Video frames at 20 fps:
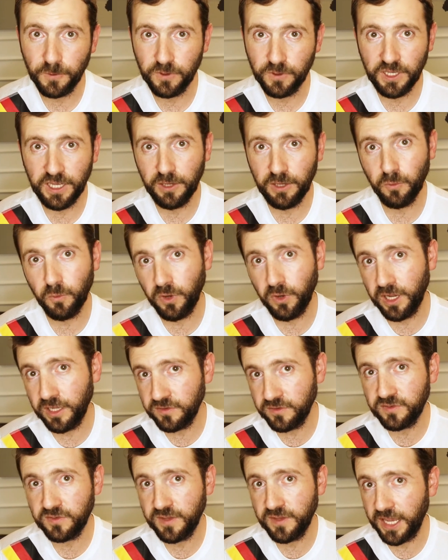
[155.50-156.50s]
Okay,
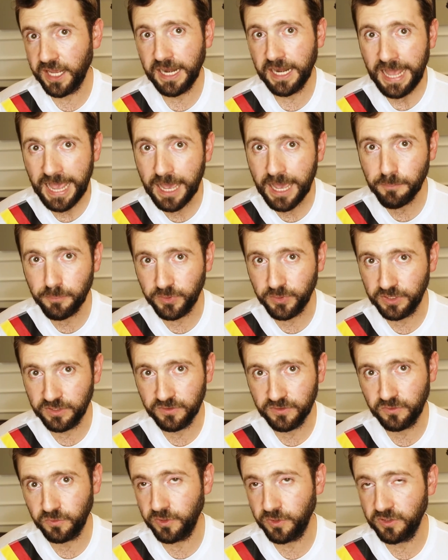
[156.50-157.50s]
once that
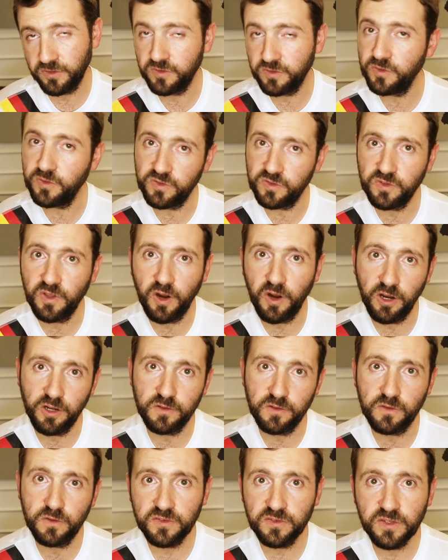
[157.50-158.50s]
happens, once you
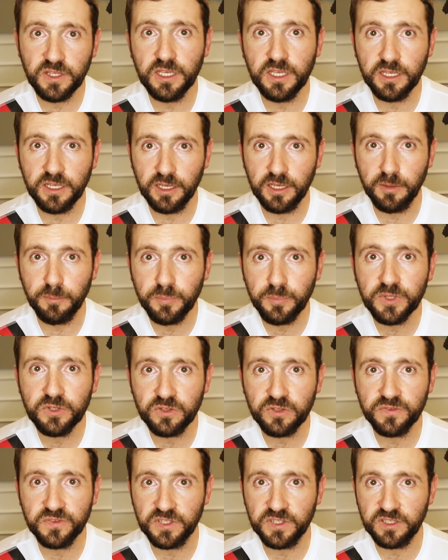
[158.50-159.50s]
start seeing a
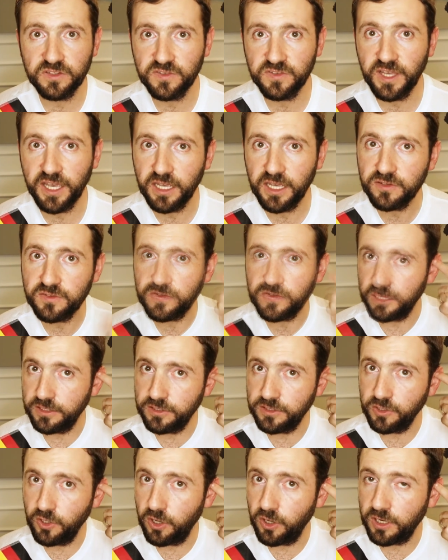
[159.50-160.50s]
bit of success
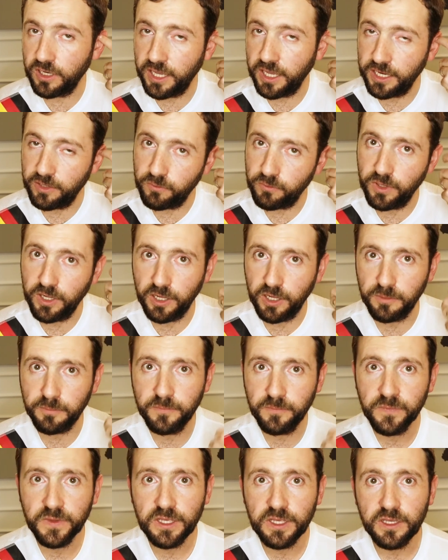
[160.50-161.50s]
in the online
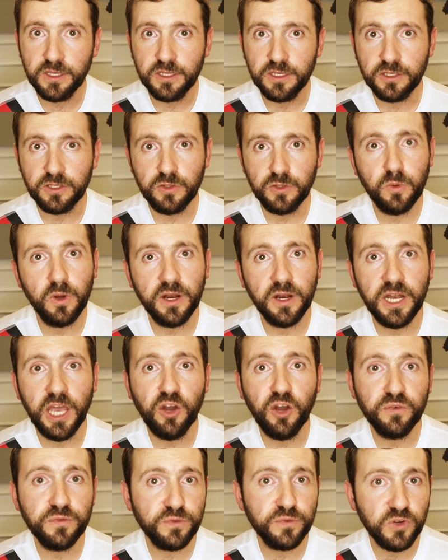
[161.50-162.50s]
realm, you are
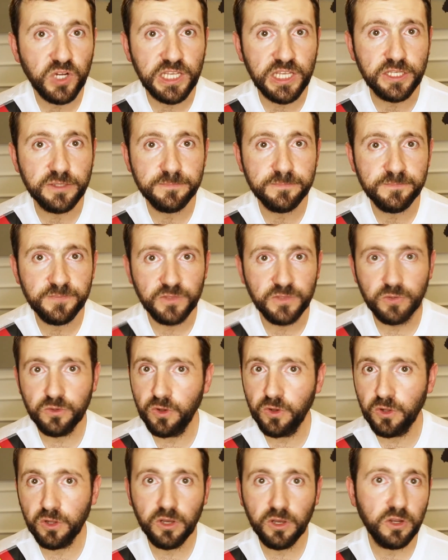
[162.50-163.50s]
now free. You
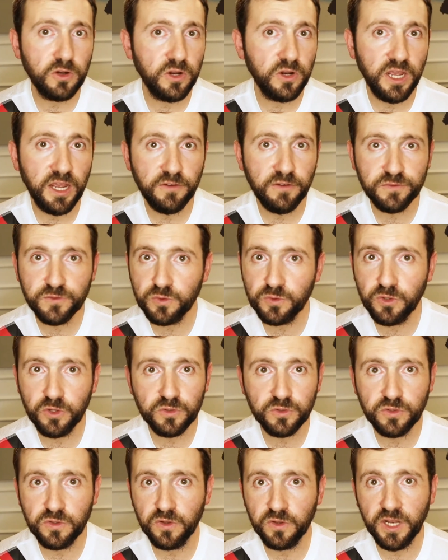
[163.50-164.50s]
no longer have to
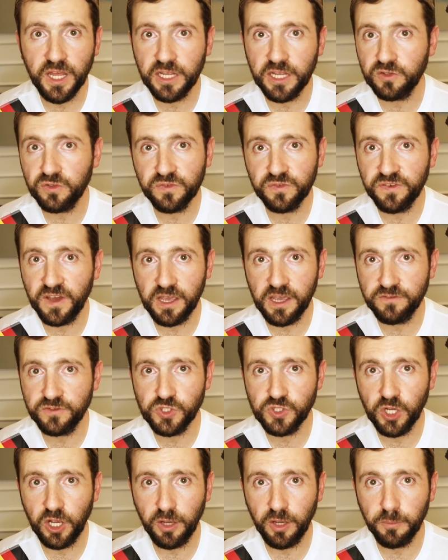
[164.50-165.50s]
go to your 9-to-5
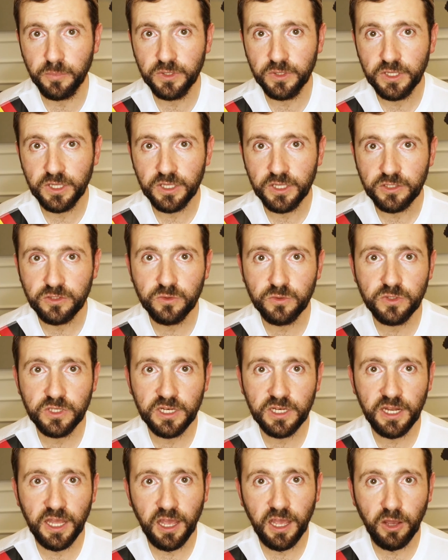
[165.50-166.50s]
job. You
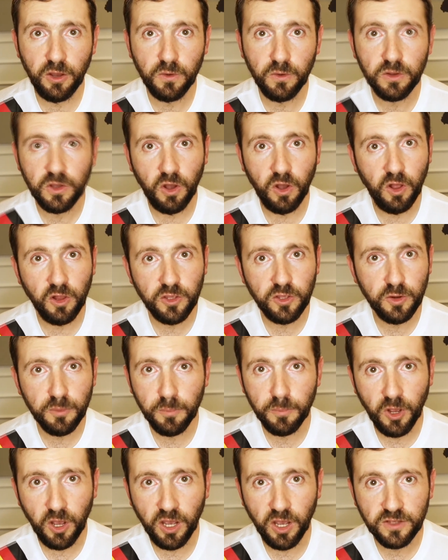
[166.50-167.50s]
can now call your
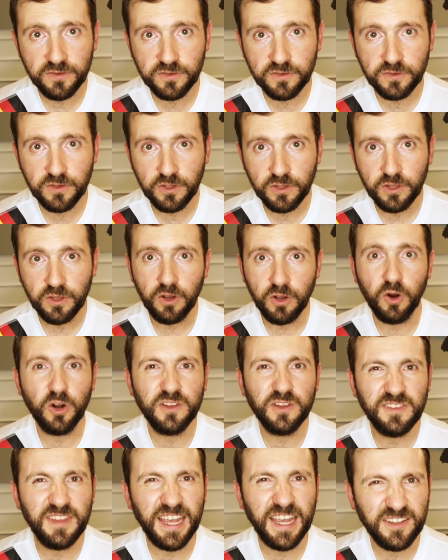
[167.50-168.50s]
boss
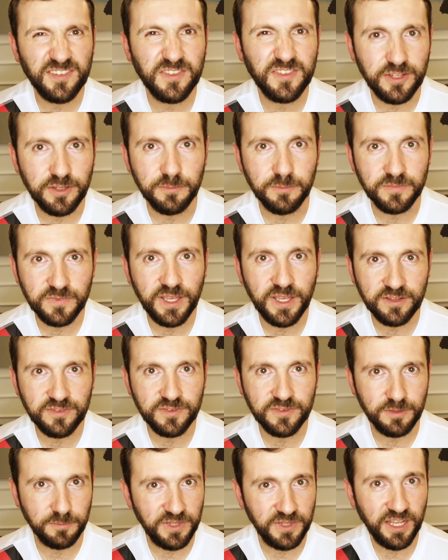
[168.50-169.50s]
or text him.
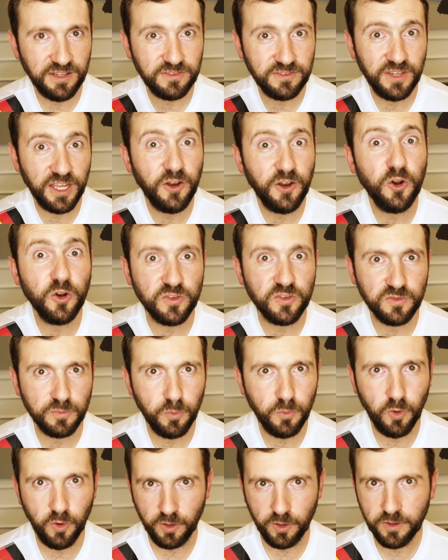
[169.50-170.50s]
That
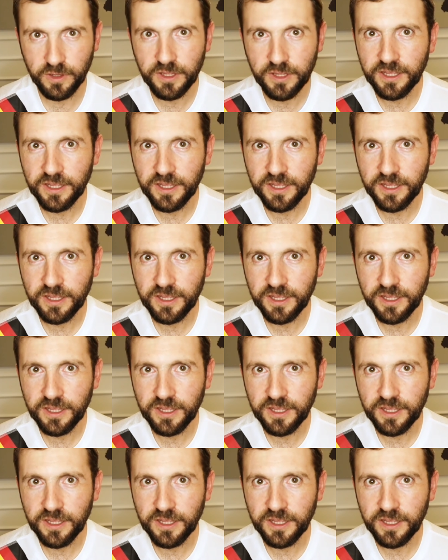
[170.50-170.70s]
hurts more.